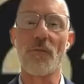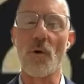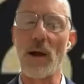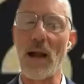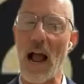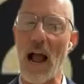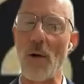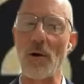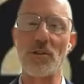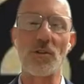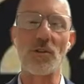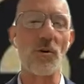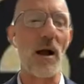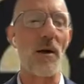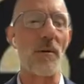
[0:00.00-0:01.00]
for an
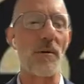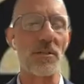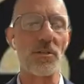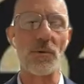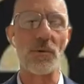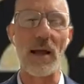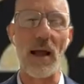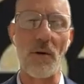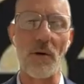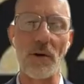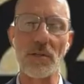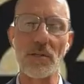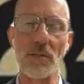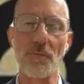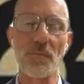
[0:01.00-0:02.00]
hour, two hours, three
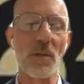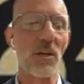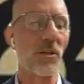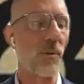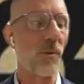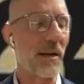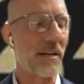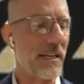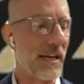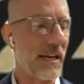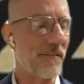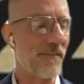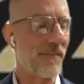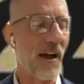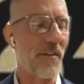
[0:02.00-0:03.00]
hours? To
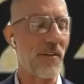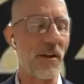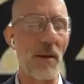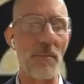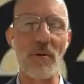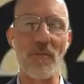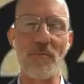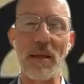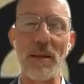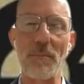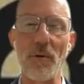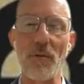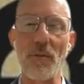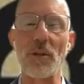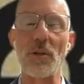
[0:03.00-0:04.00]
identify the number of
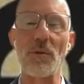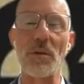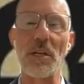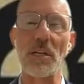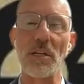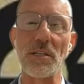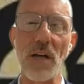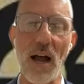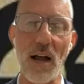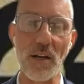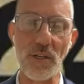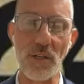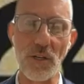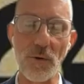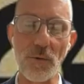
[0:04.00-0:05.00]
people that you need to
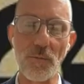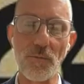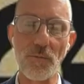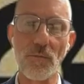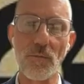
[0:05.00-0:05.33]
talk to,